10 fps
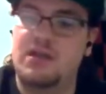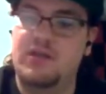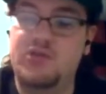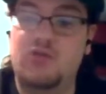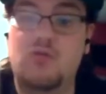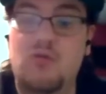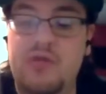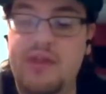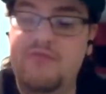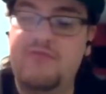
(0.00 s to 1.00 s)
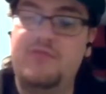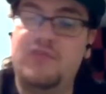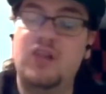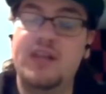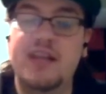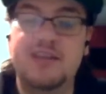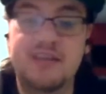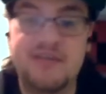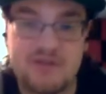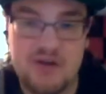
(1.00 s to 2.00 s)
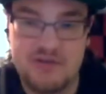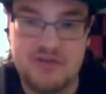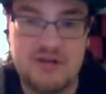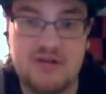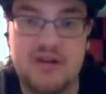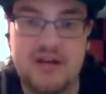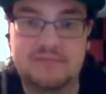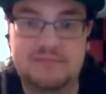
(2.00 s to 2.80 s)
so if looking at the Leafs roster, okay,